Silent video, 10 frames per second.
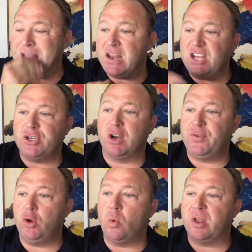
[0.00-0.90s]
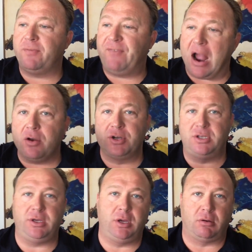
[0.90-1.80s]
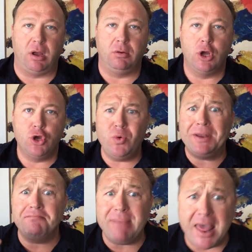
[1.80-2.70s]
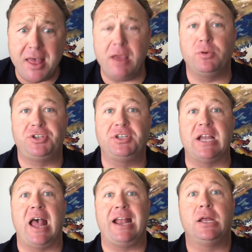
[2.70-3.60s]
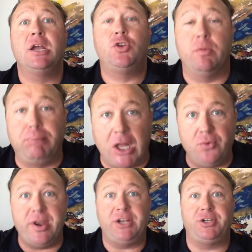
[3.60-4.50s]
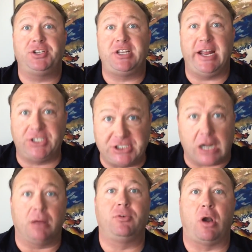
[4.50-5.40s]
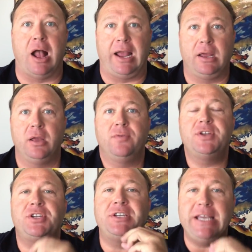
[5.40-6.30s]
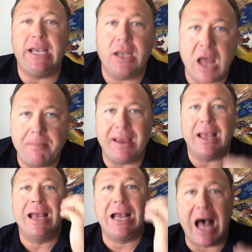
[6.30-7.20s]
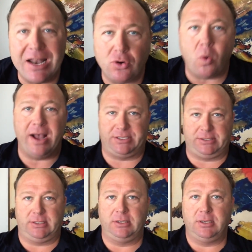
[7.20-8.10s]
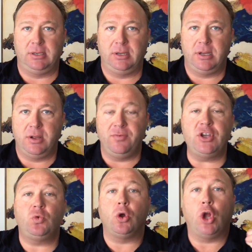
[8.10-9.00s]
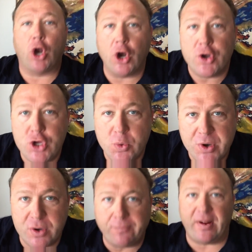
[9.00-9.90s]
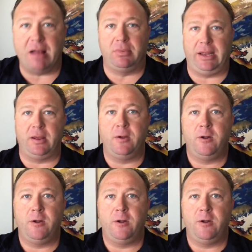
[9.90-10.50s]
and he's interviewed one of the founders of the euro who admitted it was designed to implode nation states, suck them dry. This is economic conquest. This will hurt you and your family.